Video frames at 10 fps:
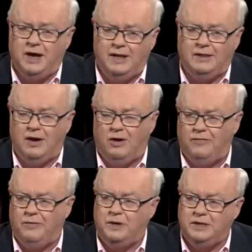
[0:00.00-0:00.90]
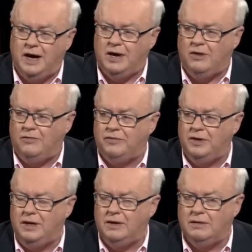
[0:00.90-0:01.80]
take that off and we take off
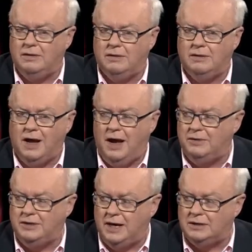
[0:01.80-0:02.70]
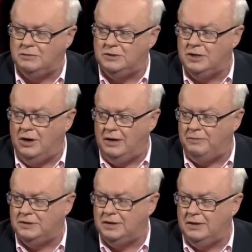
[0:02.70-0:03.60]
the carbon tax that was
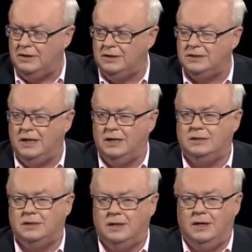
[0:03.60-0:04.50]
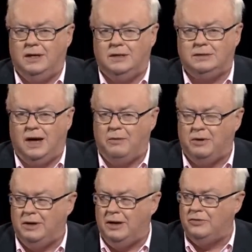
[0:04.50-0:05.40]
9% that you said and say
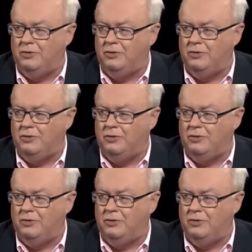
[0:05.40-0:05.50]
we're